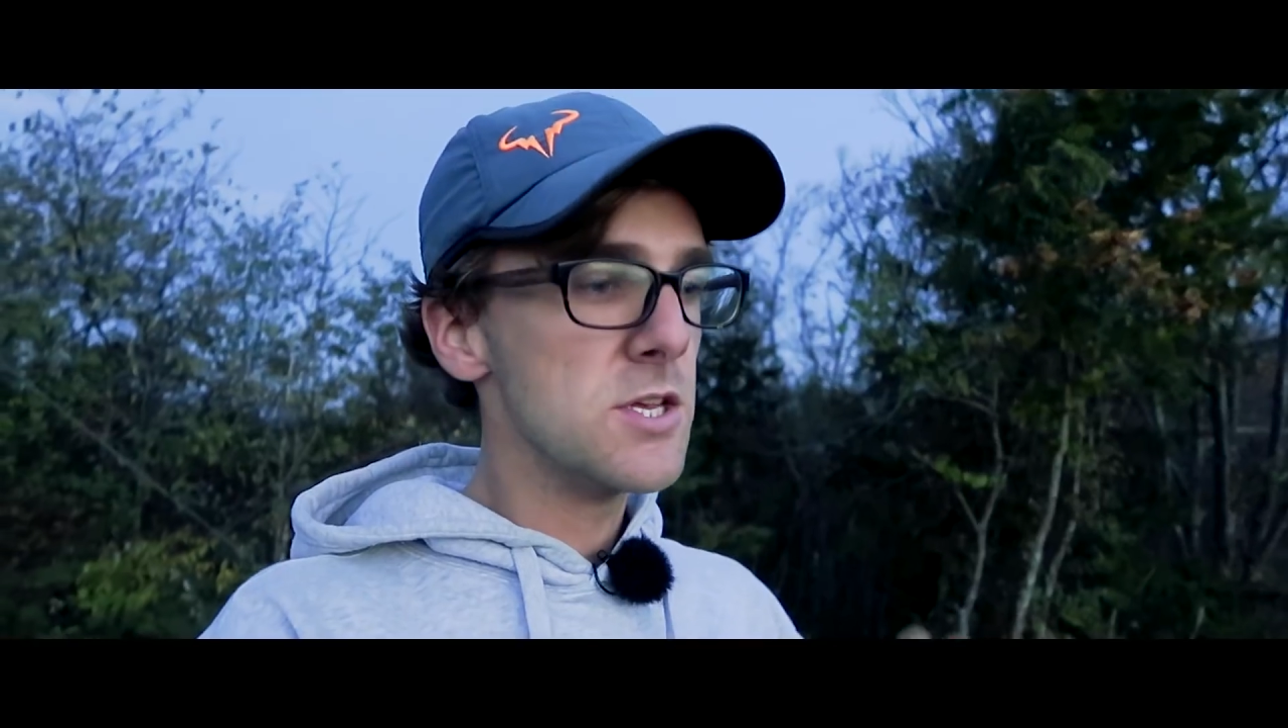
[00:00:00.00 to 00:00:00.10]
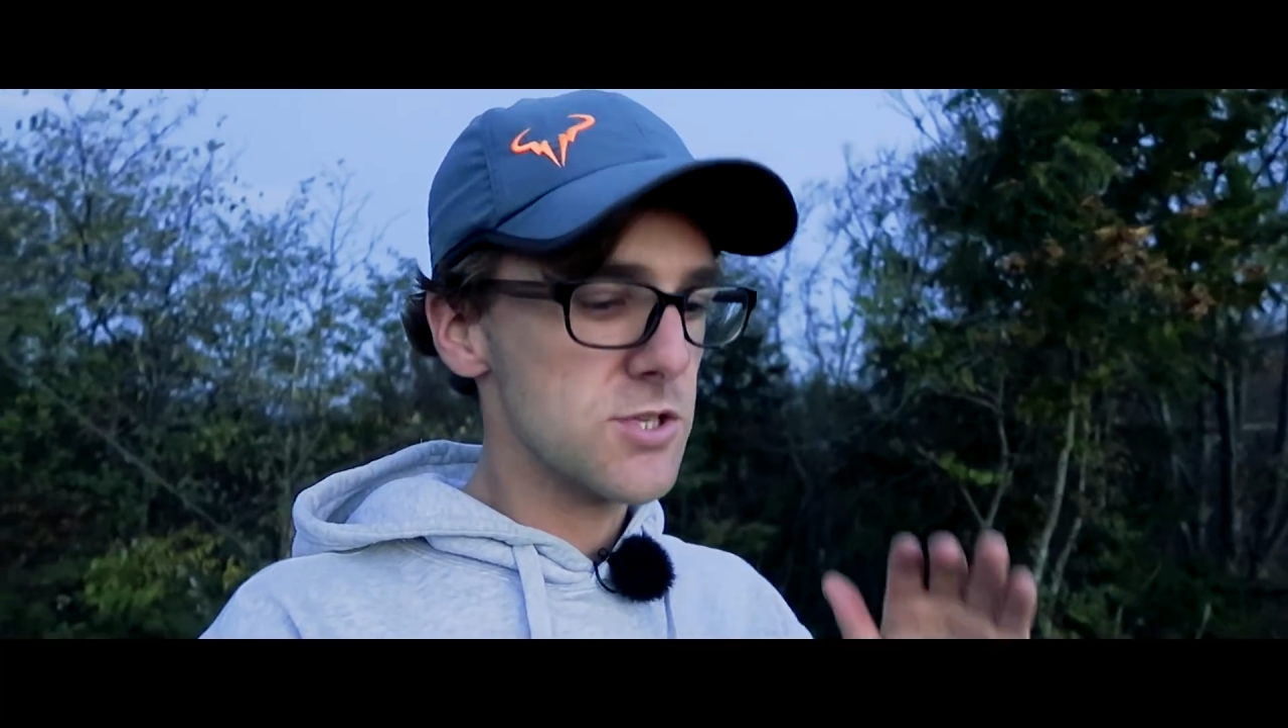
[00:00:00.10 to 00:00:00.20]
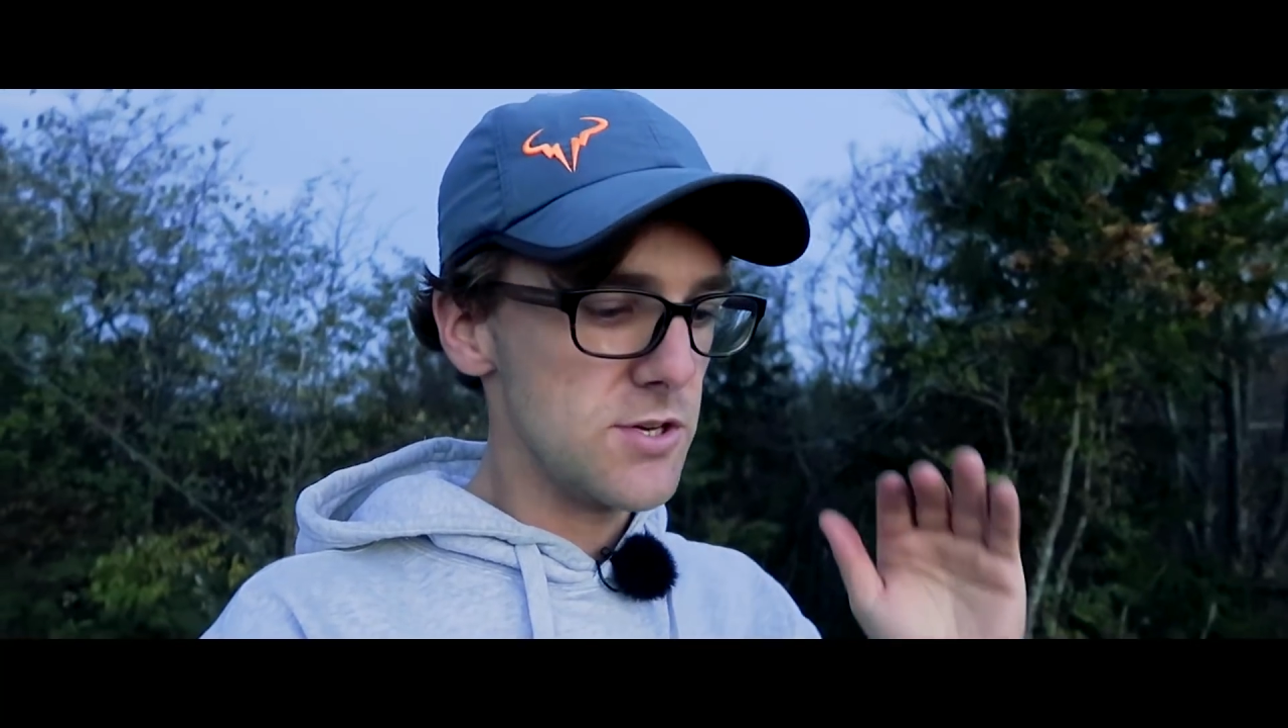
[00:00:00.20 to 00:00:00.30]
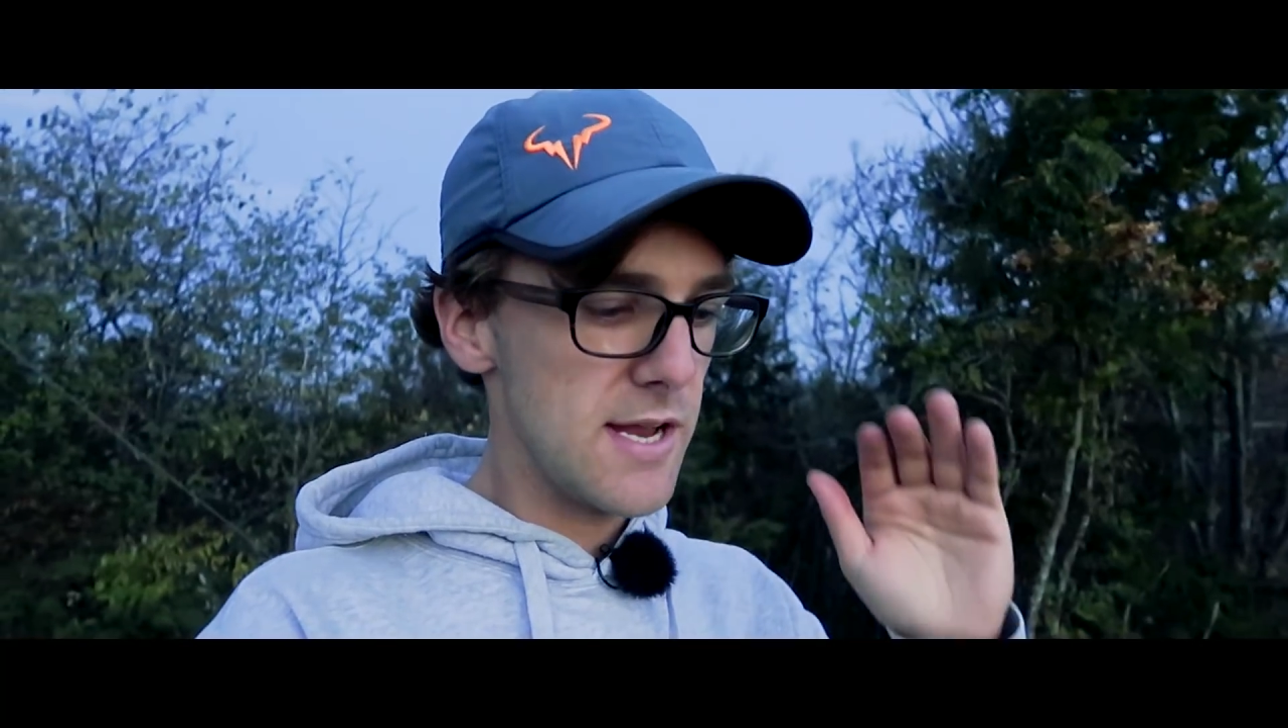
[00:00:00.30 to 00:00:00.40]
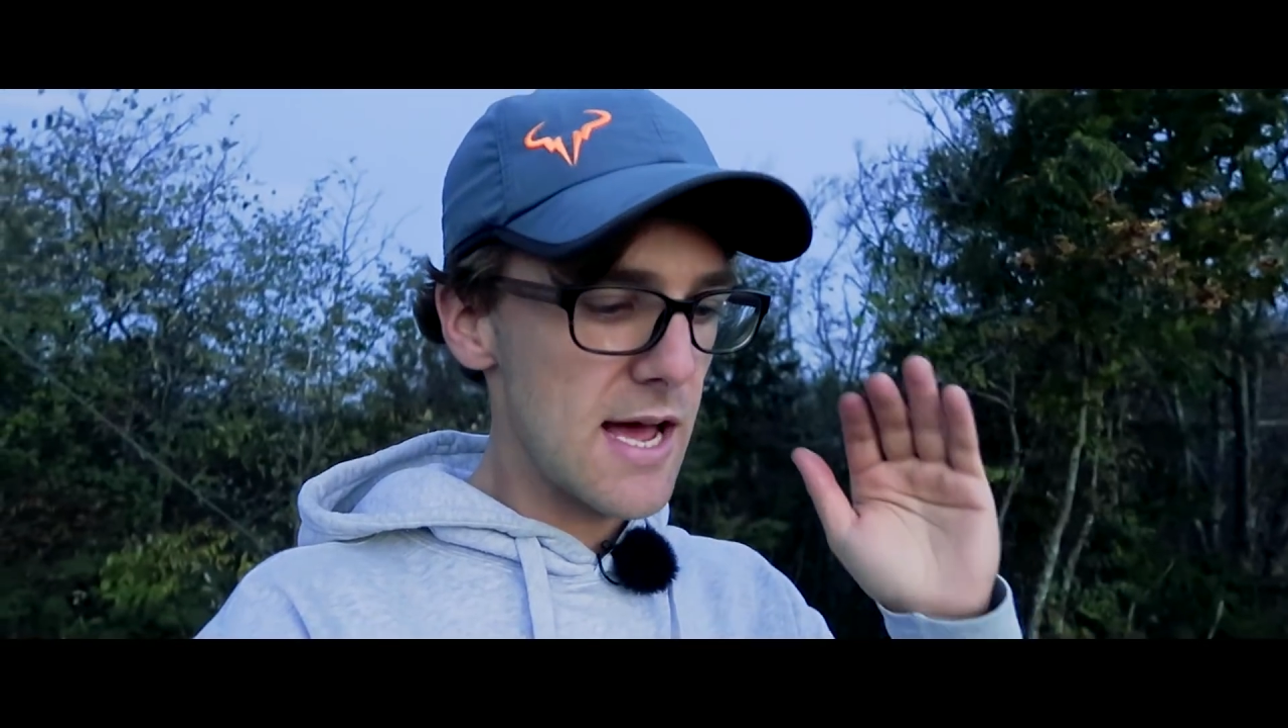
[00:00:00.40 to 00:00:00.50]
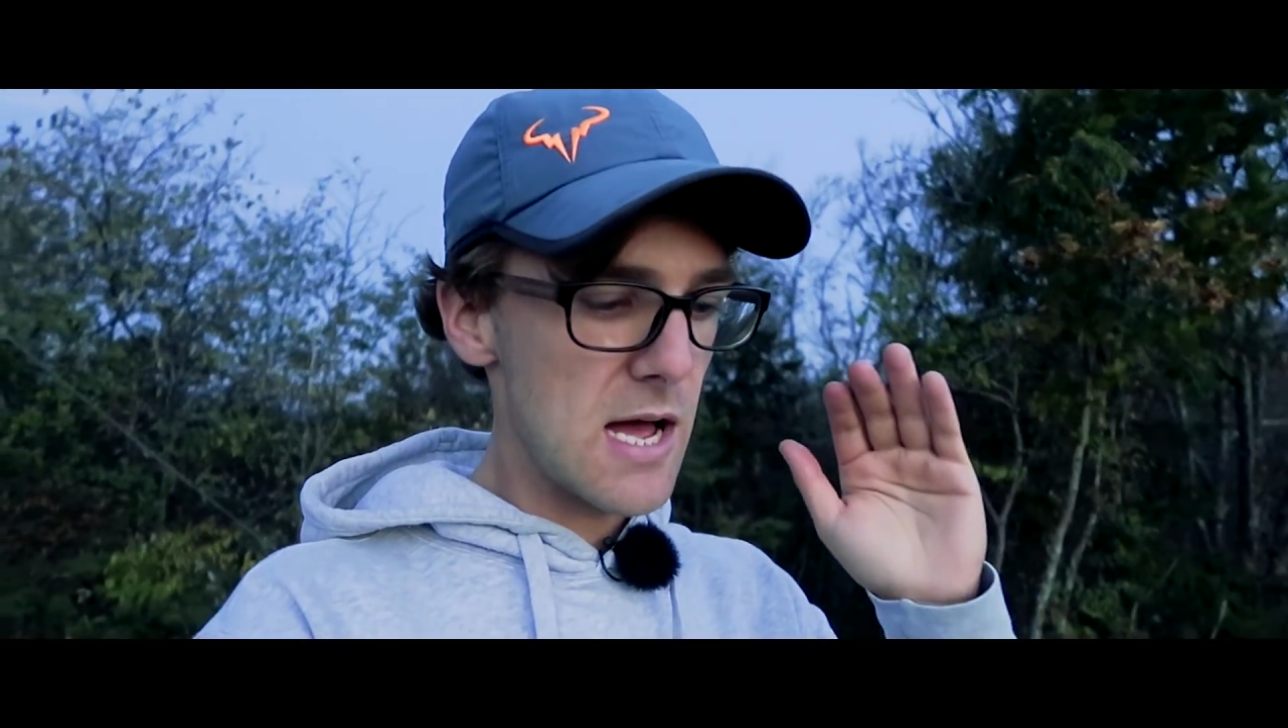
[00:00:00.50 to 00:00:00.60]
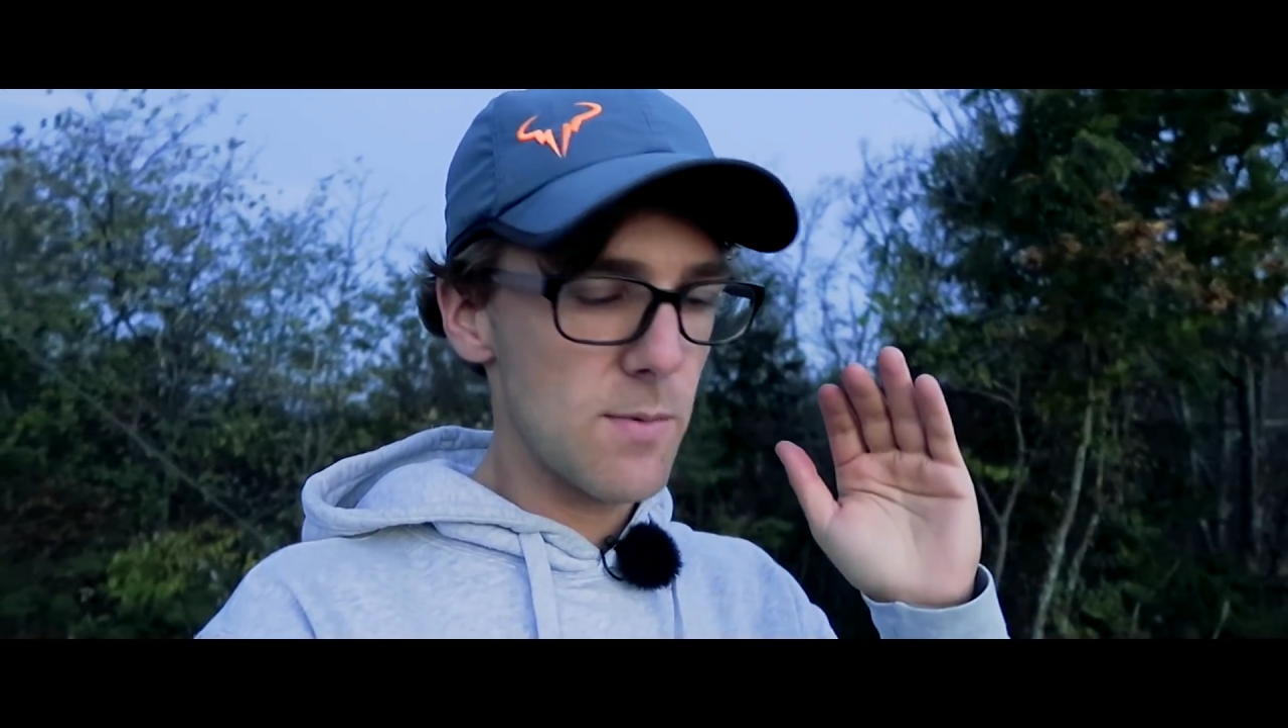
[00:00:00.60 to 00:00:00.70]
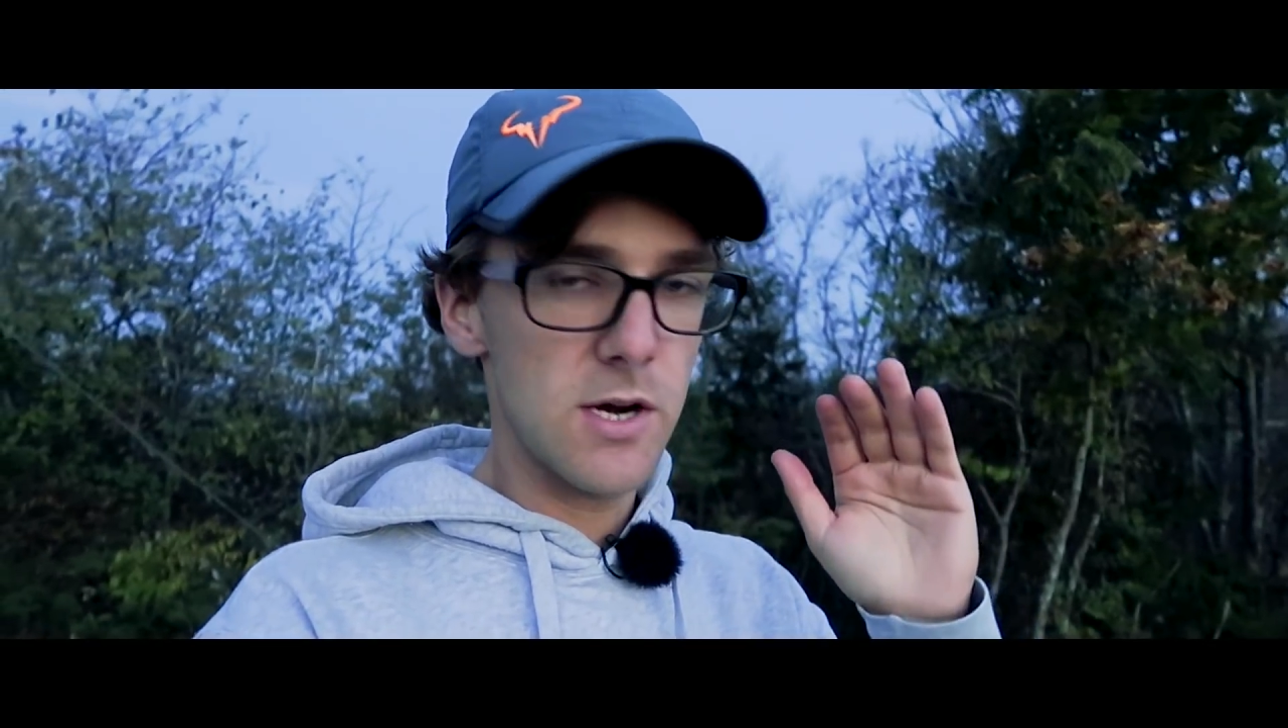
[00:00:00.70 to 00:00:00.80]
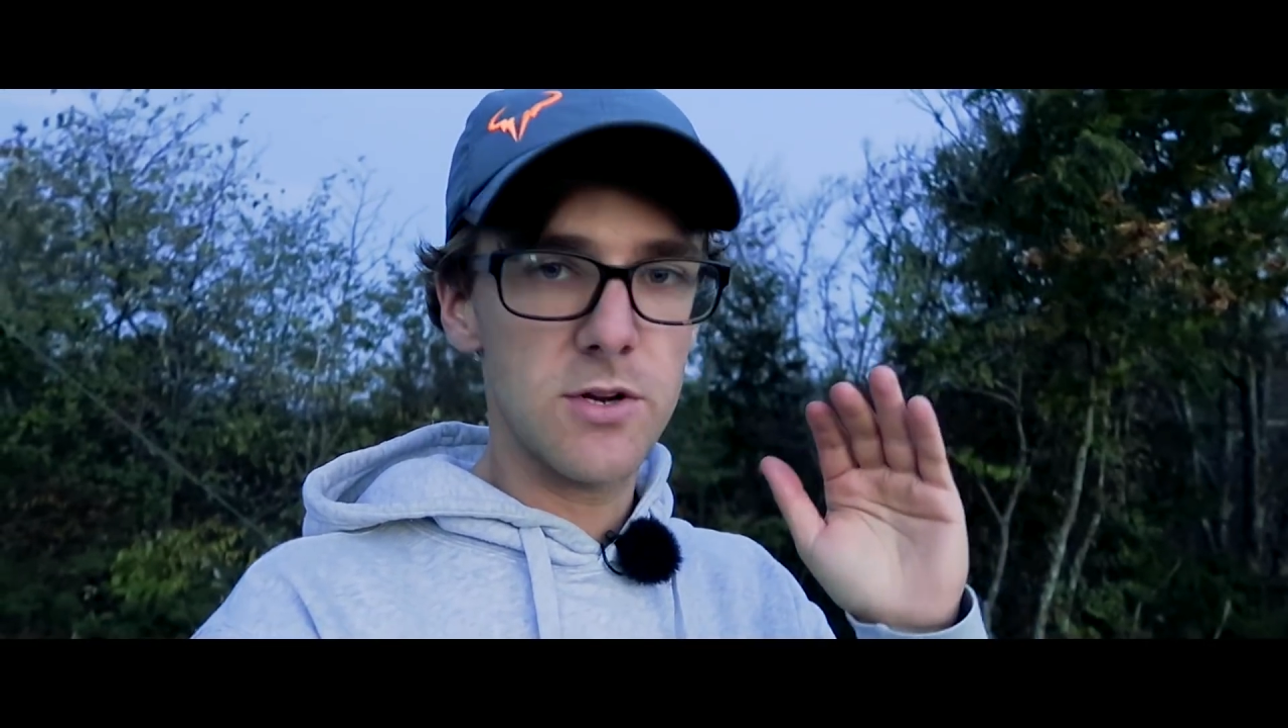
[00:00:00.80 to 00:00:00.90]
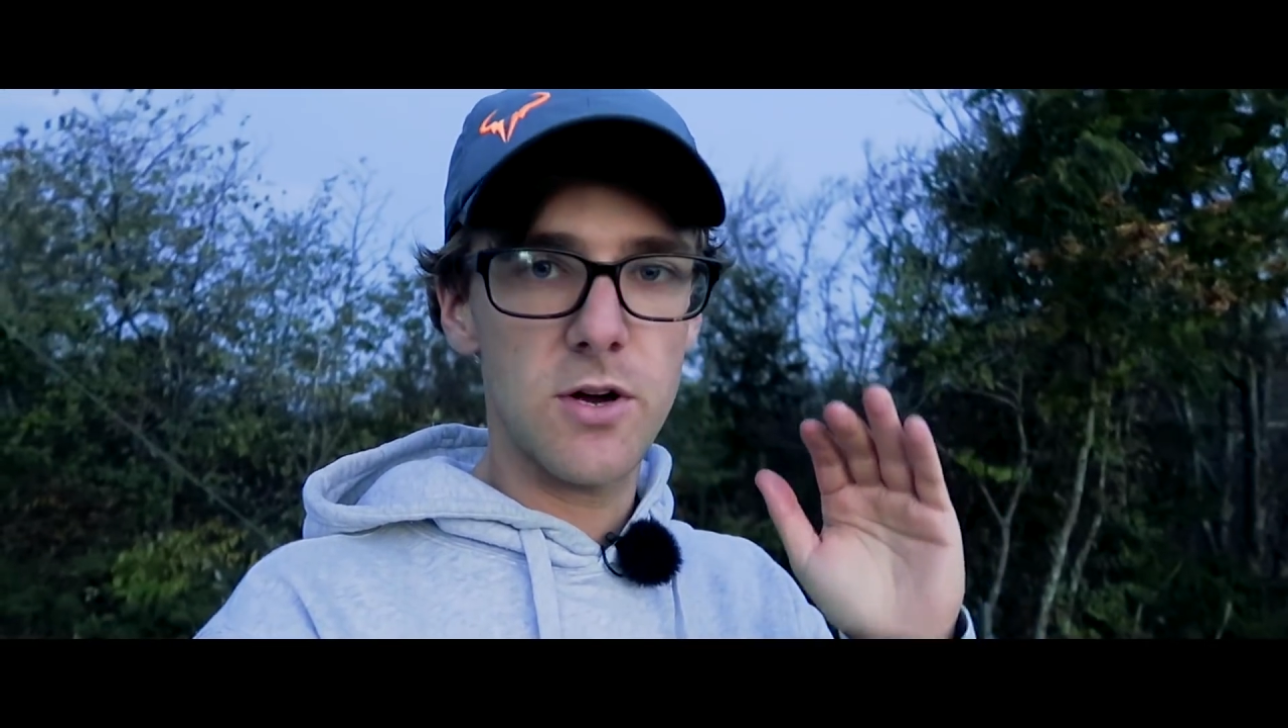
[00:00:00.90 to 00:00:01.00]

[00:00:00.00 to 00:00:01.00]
So now I'm going